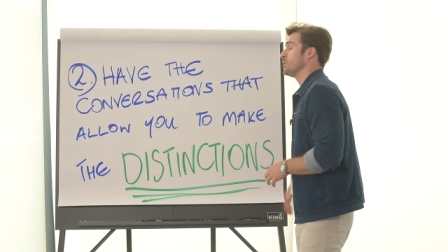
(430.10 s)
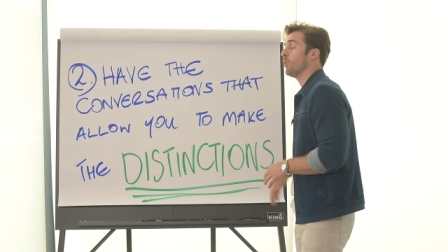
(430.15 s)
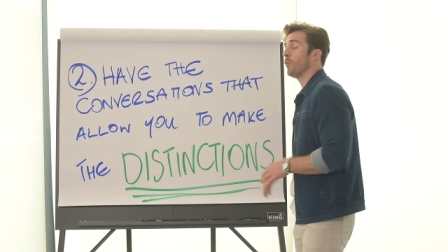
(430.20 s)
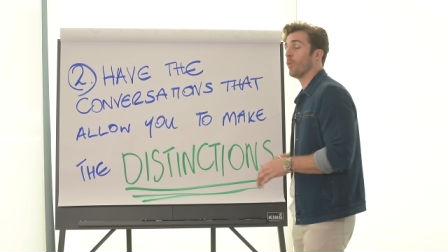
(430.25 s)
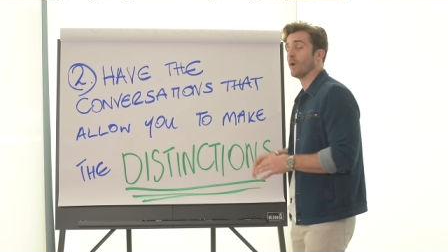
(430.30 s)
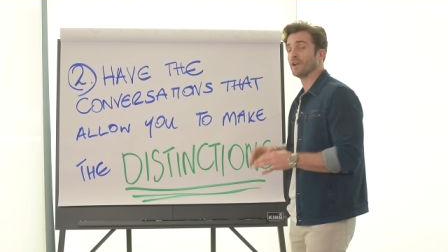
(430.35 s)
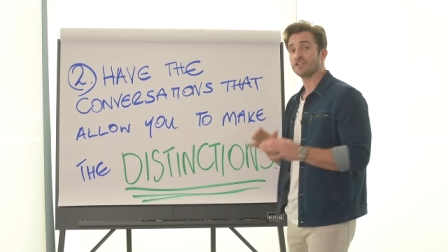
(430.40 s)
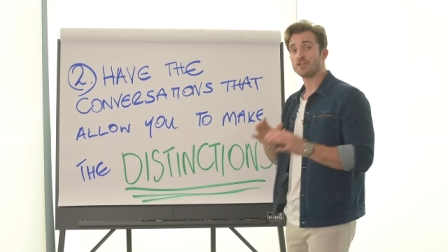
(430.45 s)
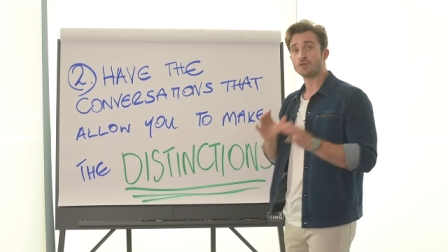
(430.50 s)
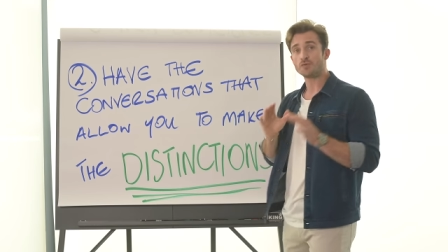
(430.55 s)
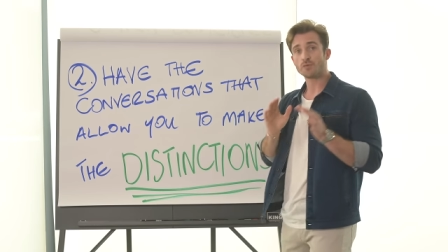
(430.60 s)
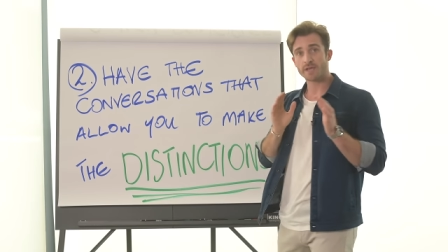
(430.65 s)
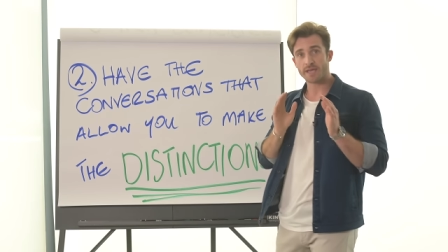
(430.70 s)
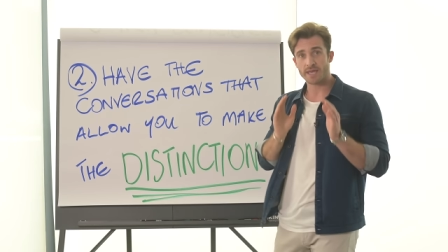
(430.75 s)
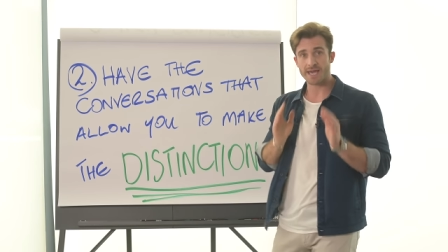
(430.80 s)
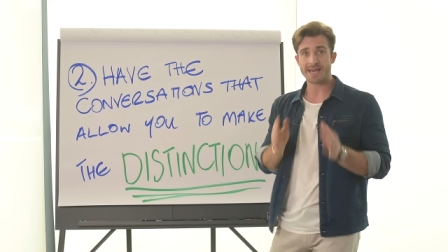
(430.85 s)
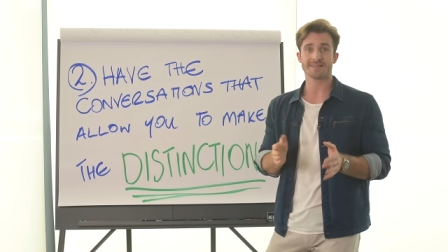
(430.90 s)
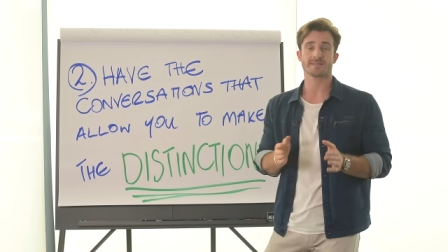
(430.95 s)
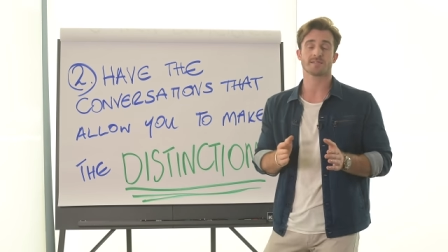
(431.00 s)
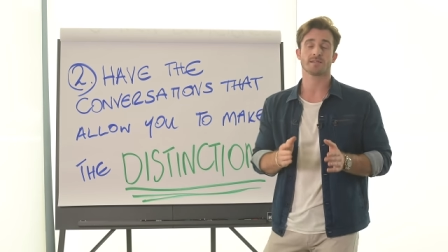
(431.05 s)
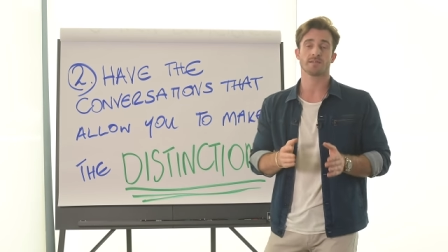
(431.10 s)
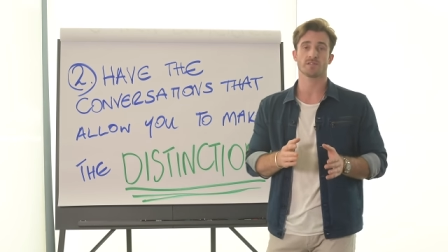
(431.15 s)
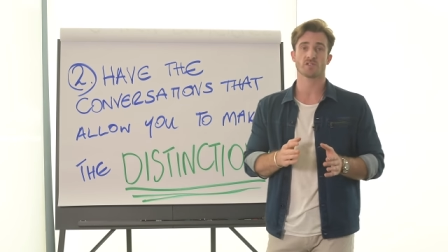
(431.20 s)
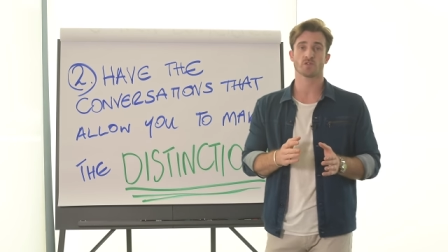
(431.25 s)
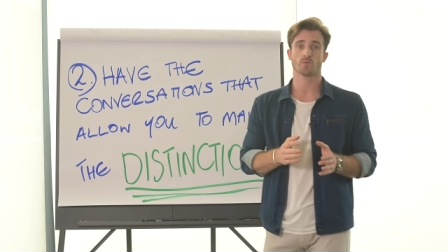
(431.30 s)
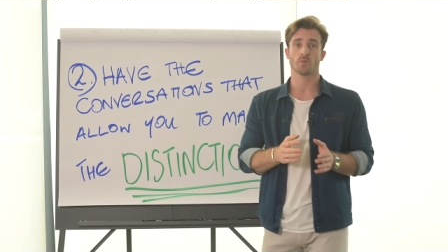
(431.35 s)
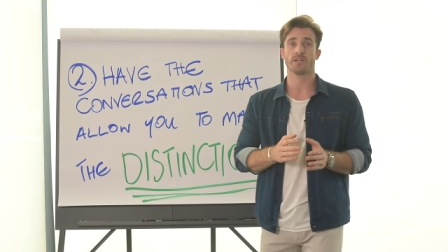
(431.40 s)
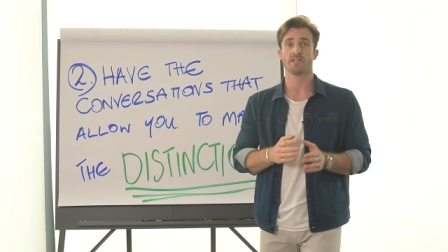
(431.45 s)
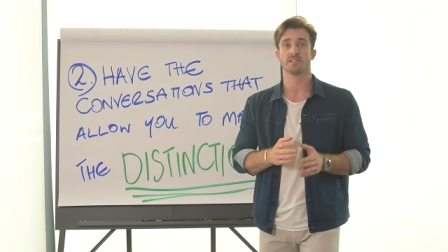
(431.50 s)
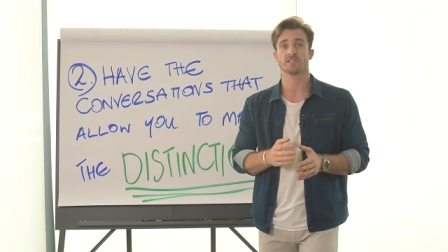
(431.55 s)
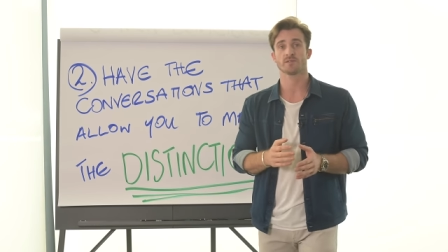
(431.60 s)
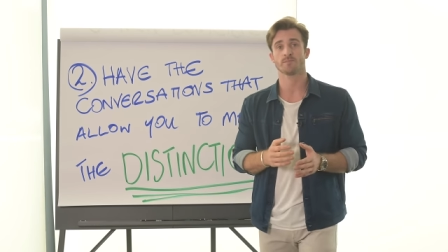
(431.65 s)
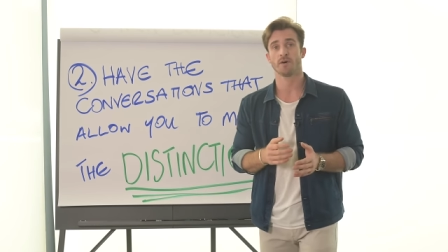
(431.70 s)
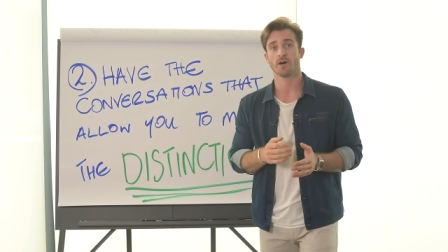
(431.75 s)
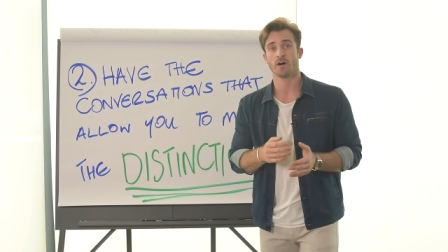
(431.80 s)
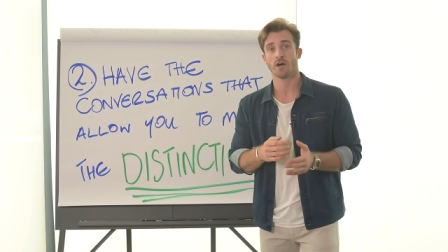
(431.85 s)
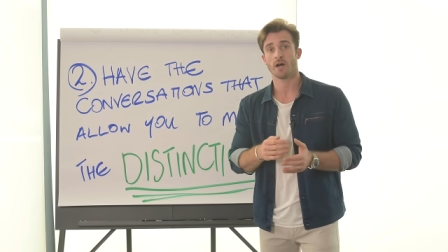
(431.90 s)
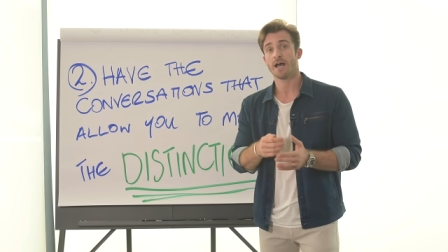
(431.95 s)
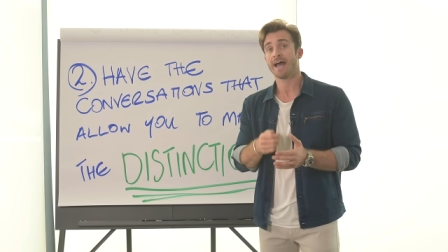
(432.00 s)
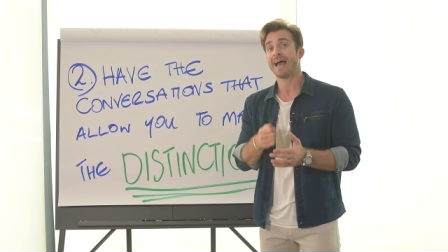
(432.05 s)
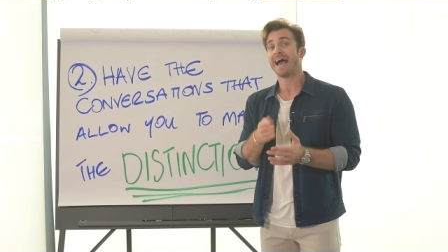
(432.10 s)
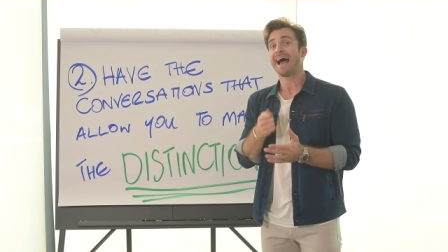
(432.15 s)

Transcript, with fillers: when you get to the sweet spot,